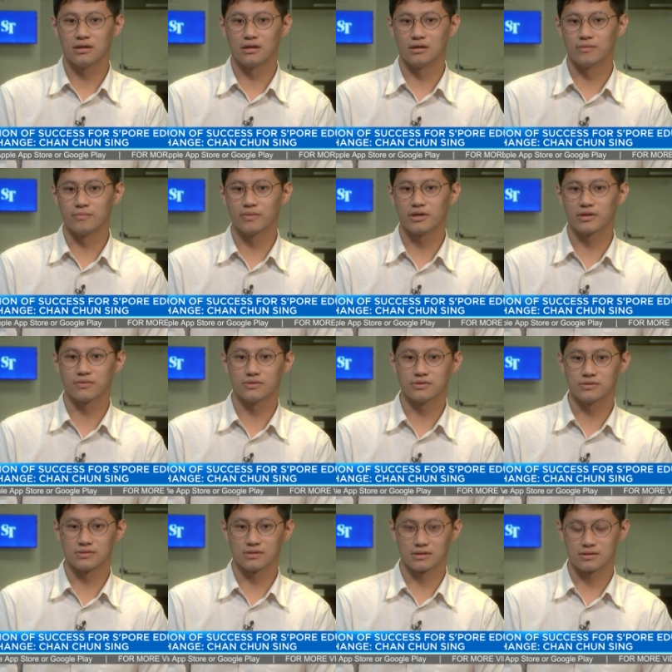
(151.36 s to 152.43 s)
um, pathway
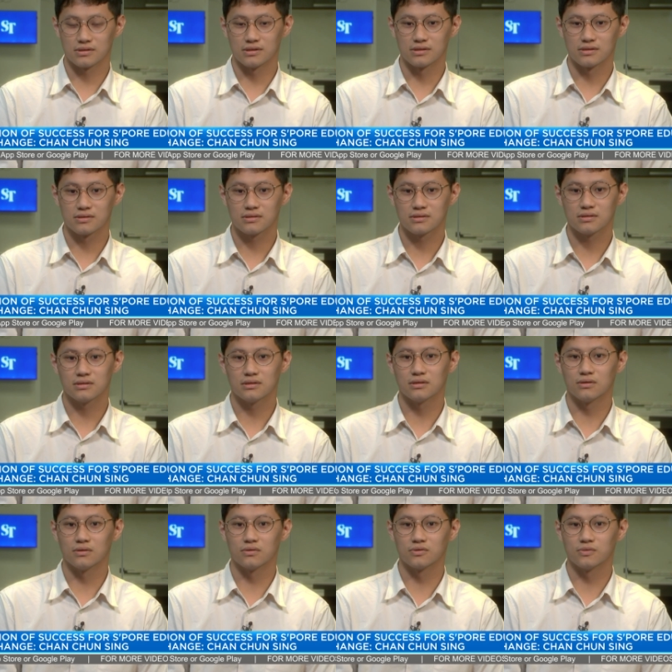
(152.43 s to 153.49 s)
to success,
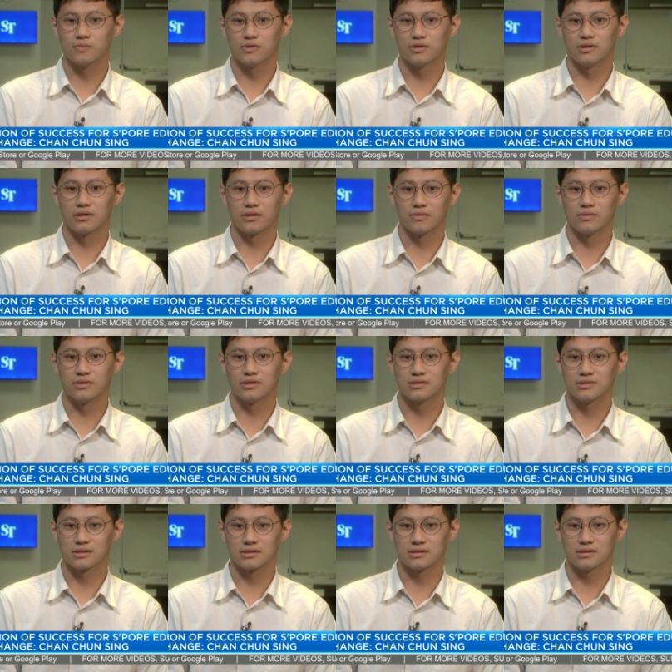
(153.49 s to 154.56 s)
or to put it another way,
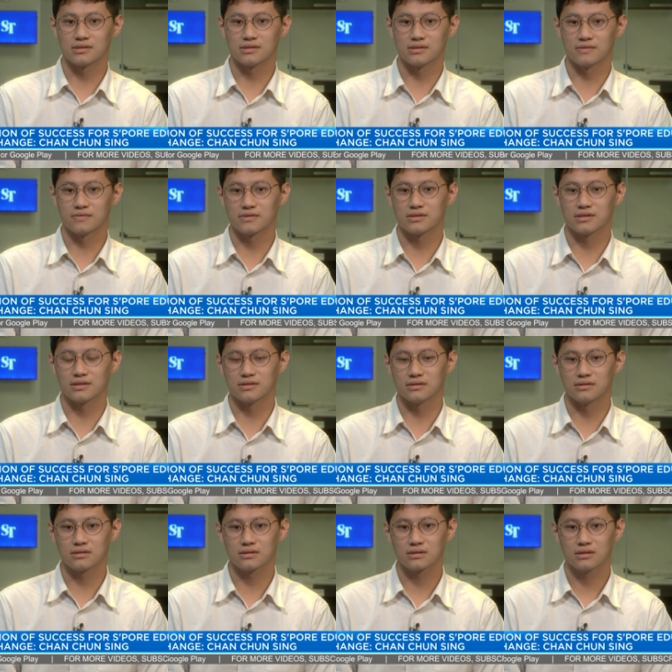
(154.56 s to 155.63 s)
success is never
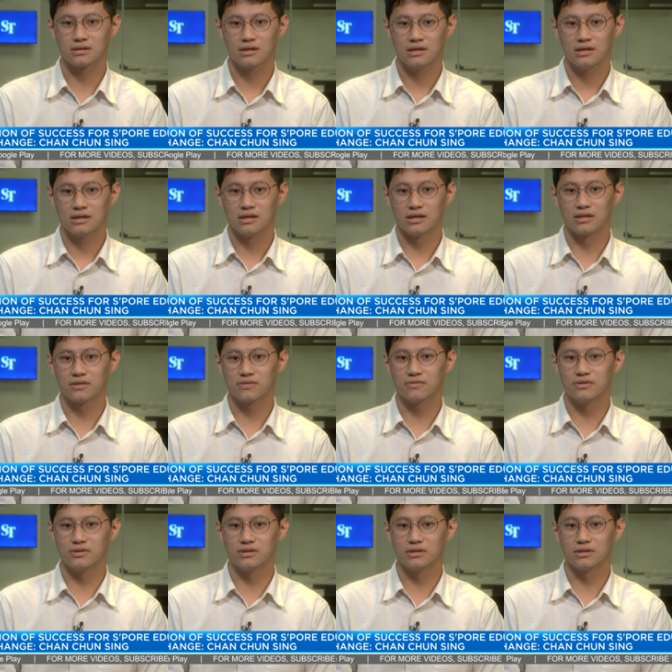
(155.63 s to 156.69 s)
static. And
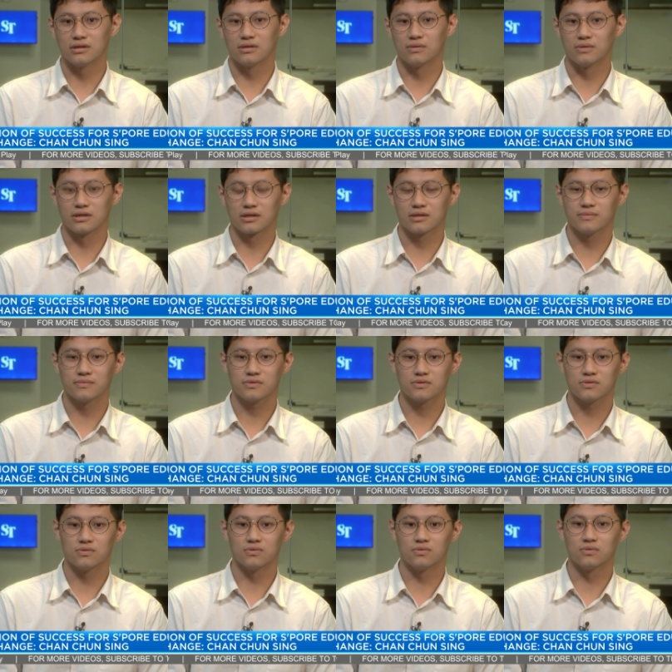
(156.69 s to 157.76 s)
three, uh, when it
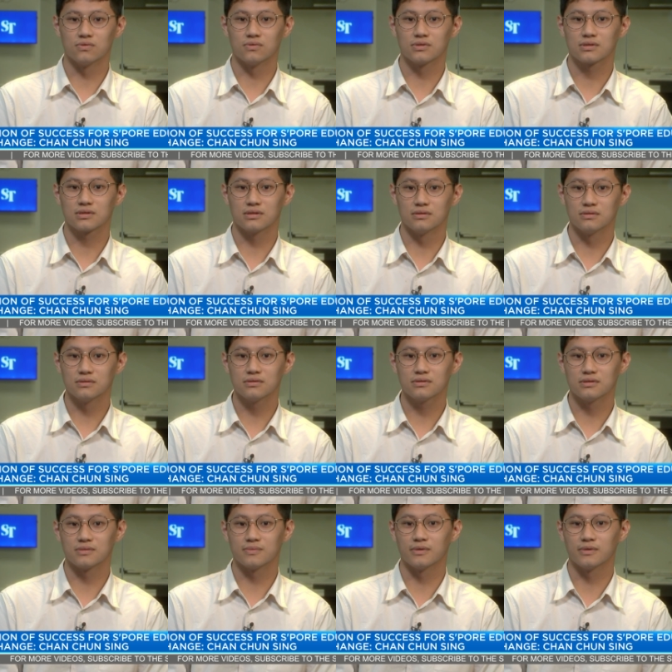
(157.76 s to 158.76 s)
comes to skills, it's